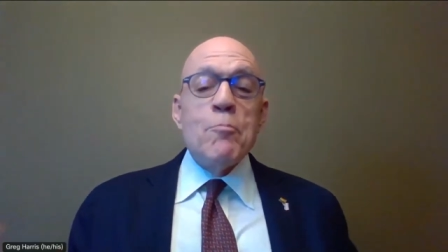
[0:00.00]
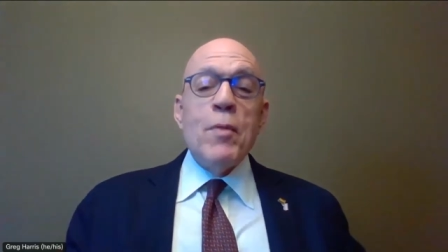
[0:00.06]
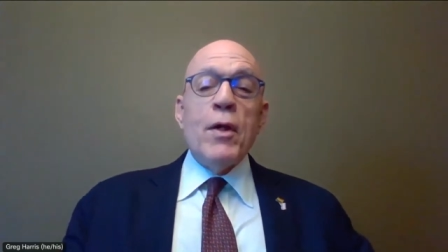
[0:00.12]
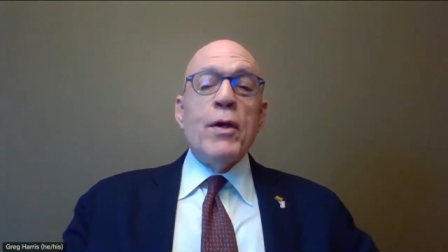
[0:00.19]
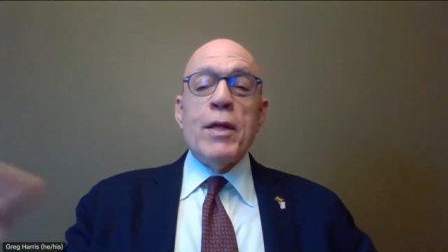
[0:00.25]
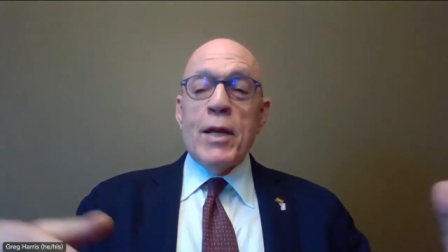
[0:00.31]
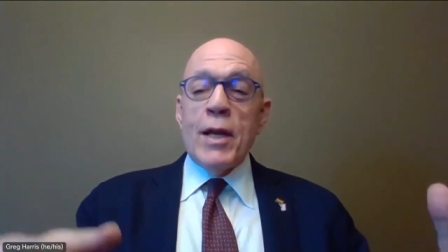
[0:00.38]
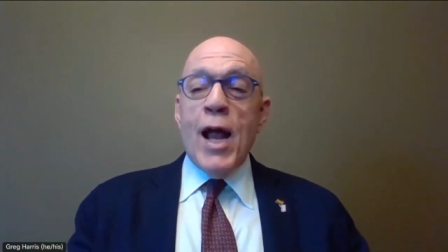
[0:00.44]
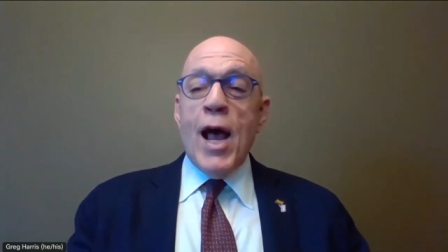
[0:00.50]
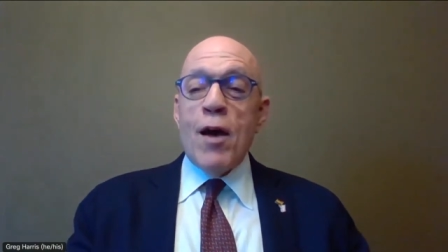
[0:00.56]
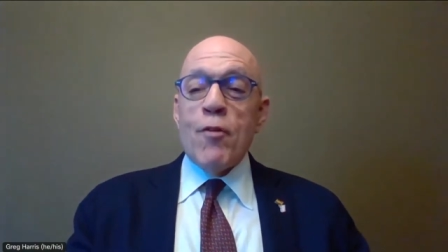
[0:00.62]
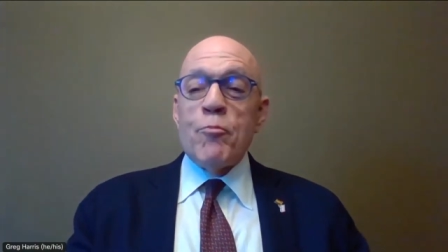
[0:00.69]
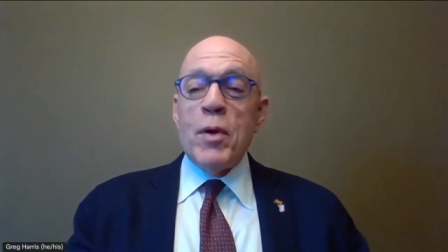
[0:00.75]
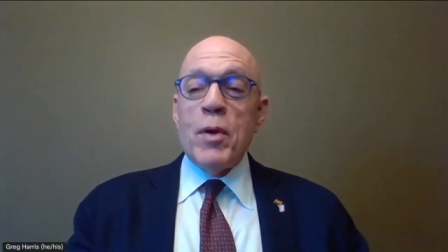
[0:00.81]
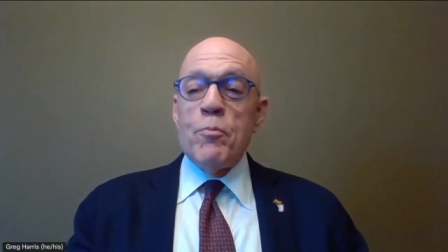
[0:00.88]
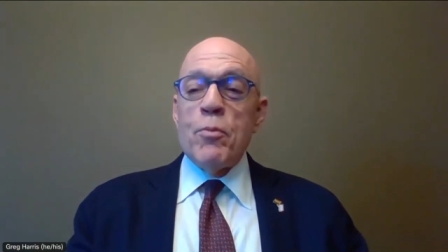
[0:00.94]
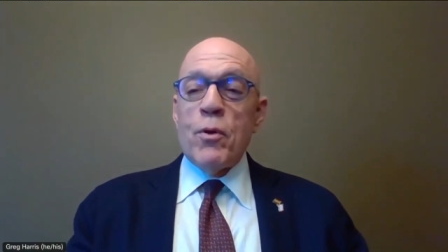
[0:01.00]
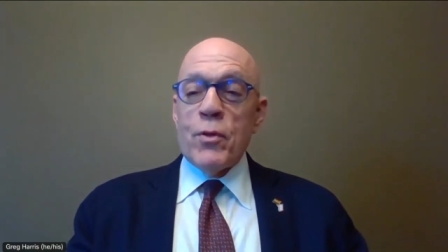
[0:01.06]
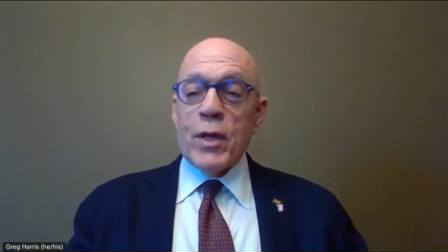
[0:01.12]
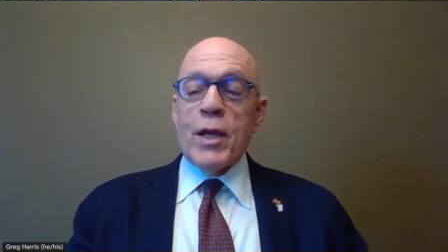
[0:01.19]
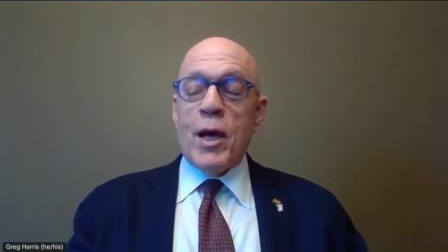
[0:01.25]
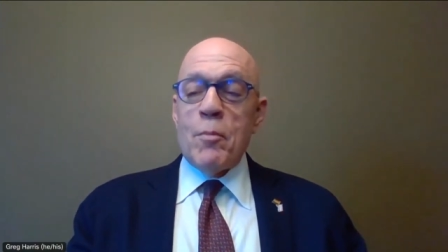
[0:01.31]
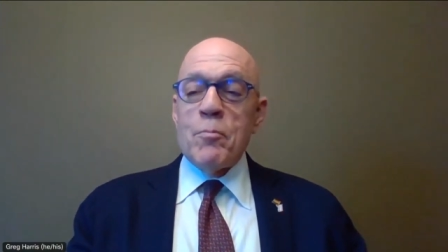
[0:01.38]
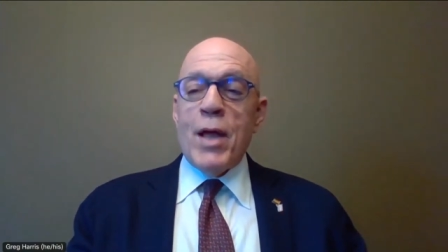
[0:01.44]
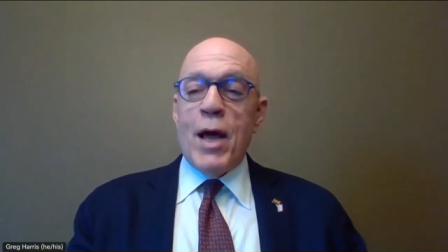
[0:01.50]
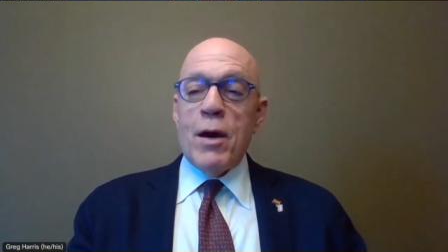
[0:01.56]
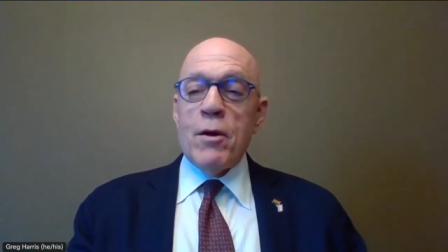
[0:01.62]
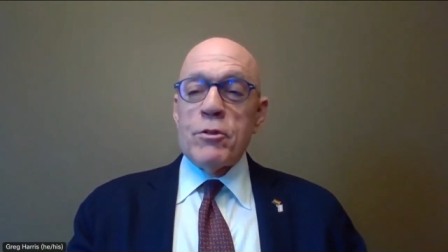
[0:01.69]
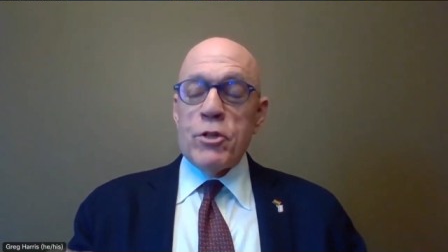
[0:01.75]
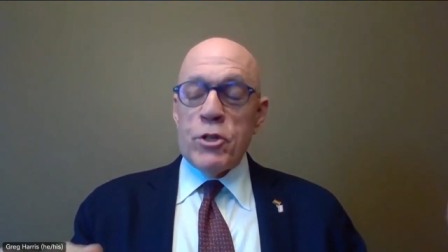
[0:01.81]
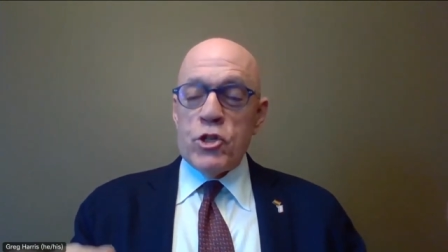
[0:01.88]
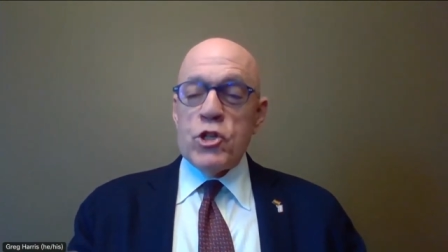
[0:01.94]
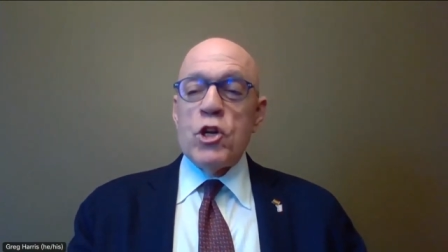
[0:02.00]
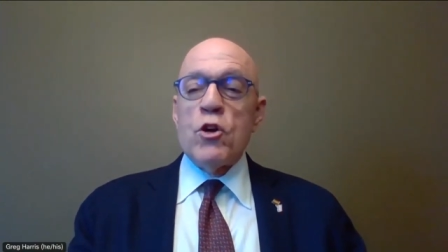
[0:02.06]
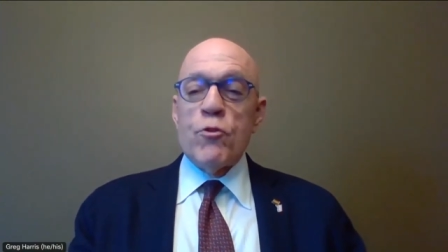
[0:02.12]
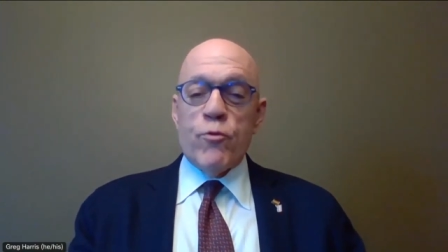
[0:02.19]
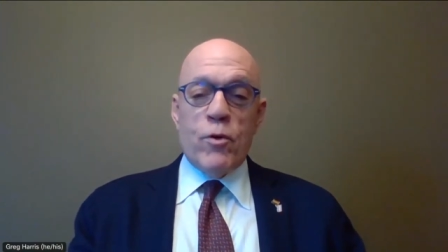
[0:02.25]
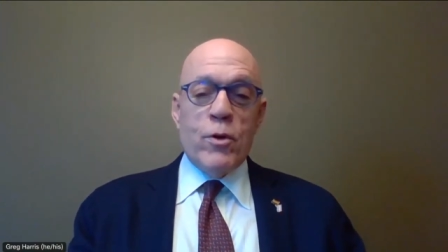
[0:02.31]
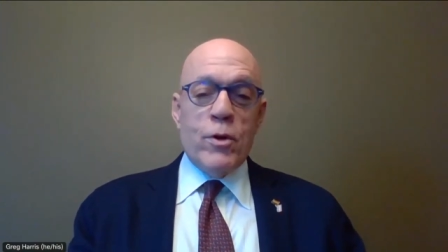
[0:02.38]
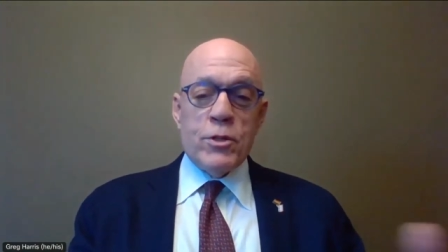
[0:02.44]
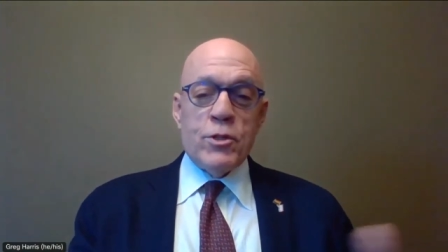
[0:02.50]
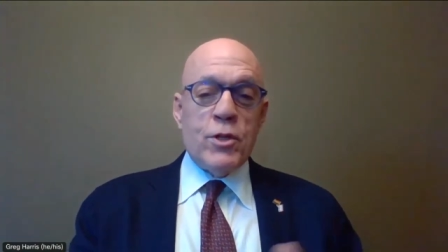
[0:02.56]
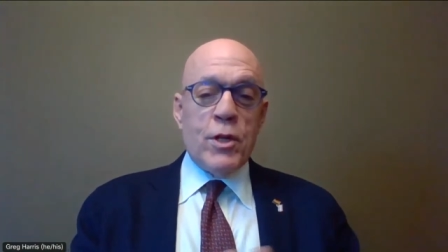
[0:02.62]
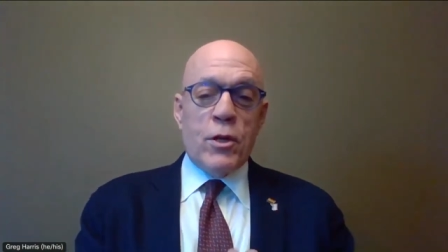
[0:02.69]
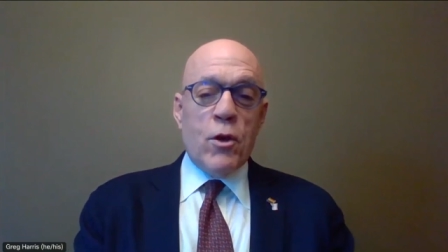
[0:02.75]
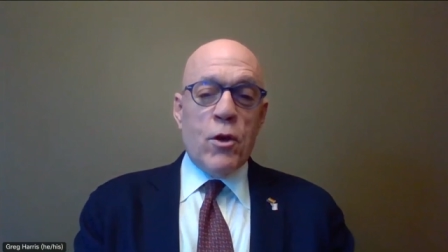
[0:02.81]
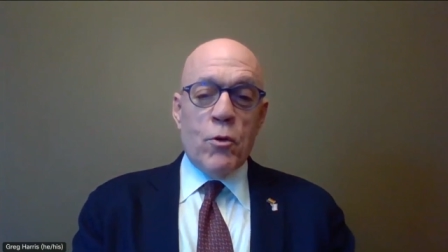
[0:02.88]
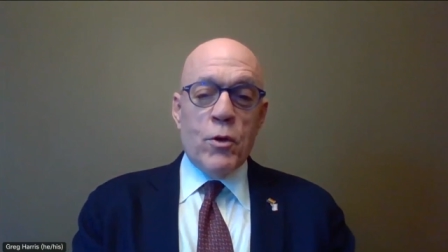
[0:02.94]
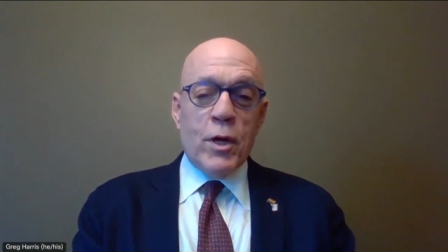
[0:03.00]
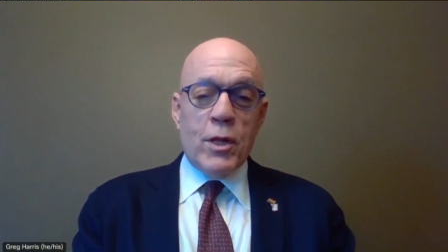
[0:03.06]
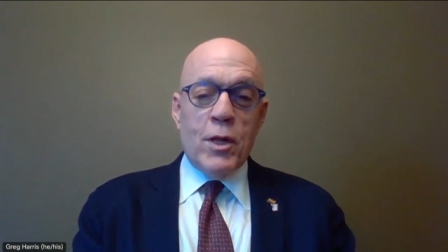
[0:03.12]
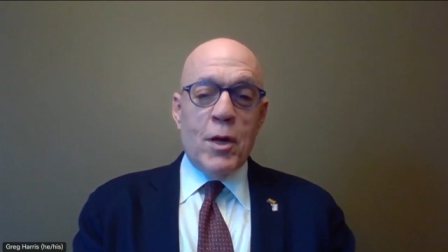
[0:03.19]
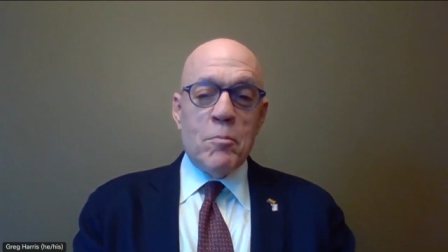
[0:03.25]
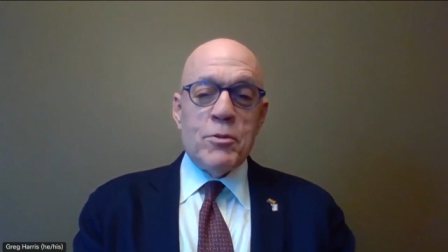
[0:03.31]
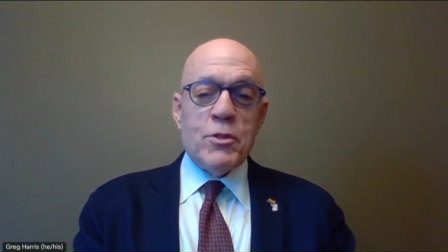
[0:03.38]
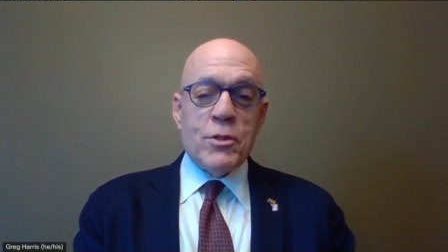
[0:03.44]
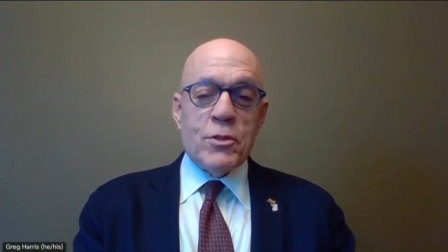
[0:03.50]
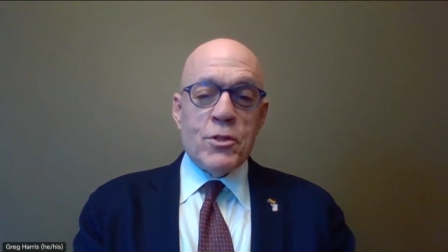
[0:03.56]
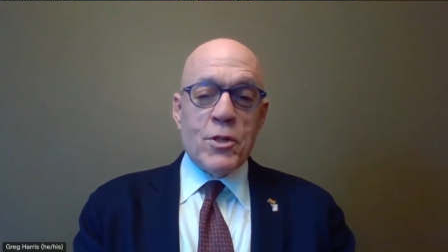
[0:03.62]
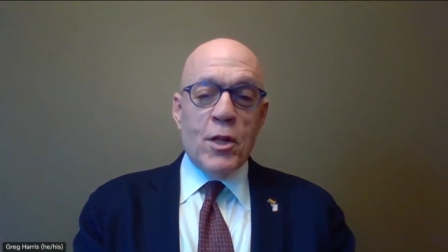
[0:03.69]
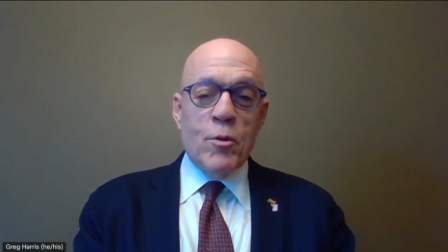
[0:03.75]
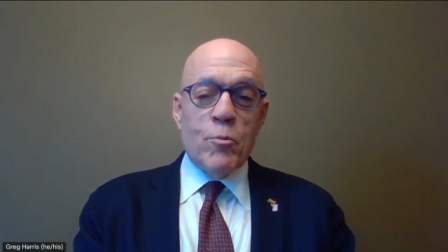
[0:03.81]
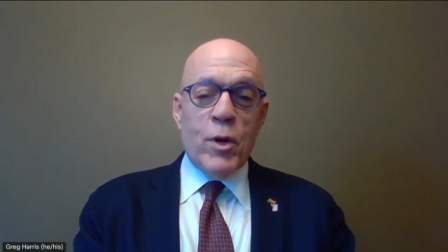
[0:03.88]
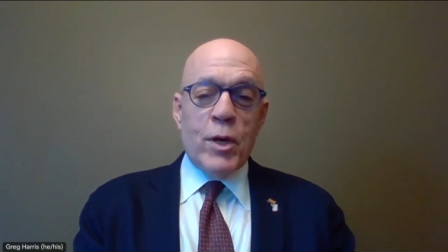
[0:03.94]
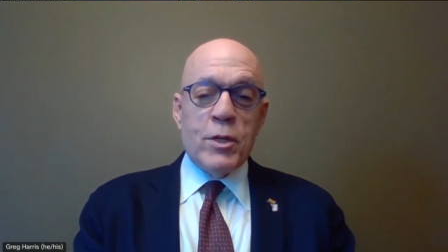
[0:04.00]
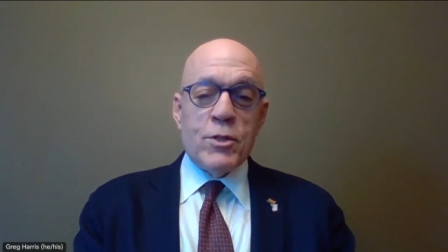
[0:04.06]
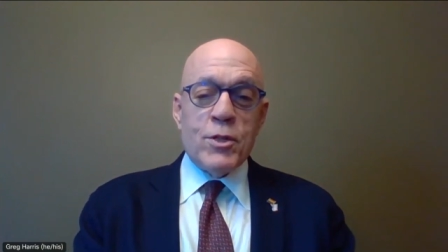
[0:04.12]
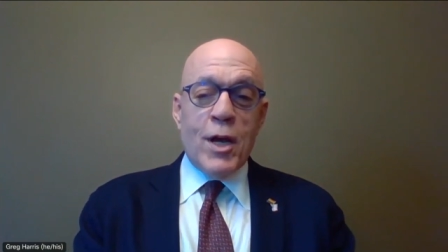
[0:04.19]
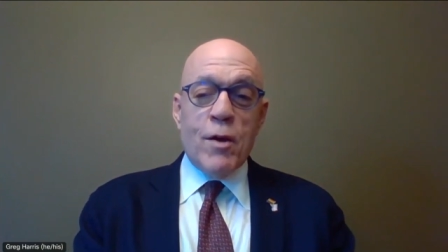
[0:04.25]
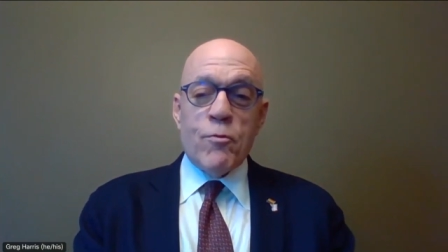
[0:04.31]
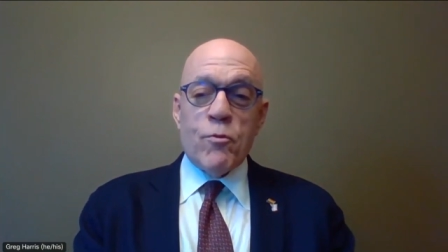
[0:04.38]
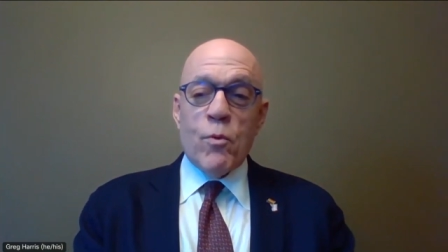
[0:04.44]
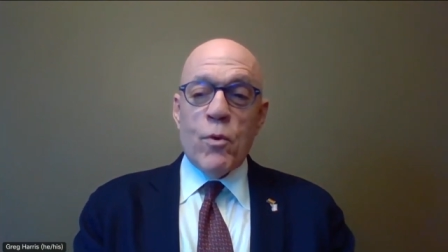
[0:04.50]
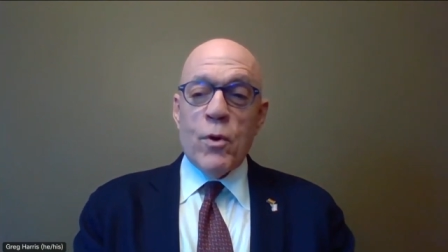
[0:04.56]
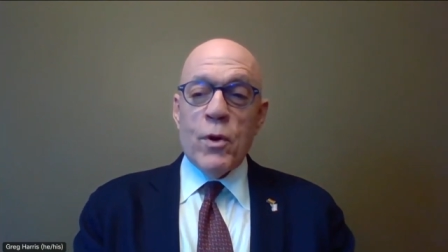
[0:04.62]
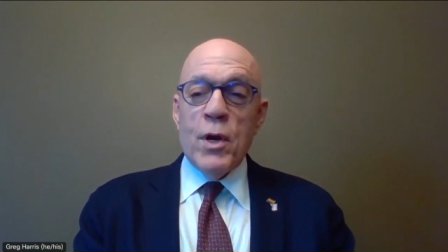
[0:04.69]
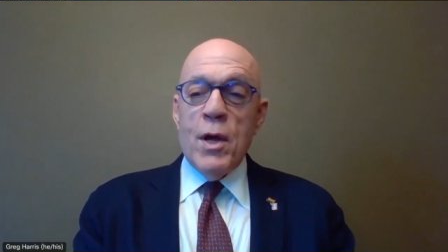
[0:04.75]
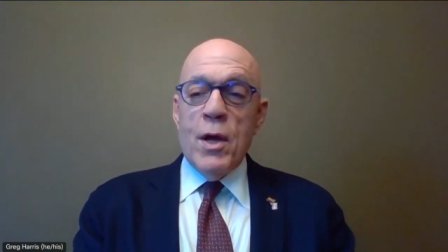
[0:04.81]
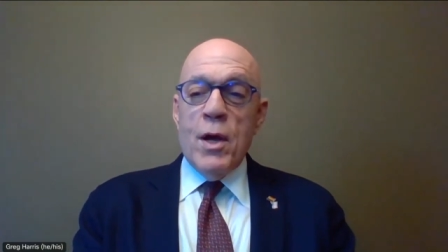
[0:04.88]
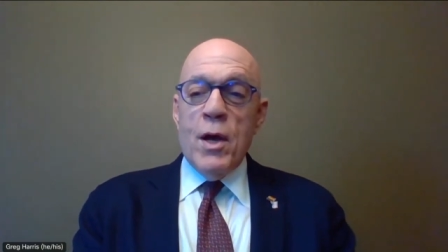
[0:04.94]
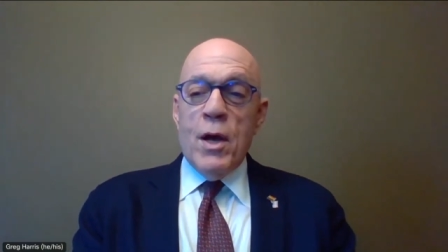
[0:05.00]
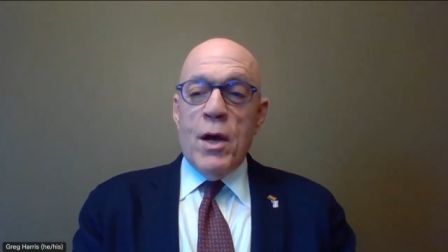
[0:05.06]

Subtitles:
that 1.5 million people that come down to cheer for us and go to clubs to celebrate us afterward,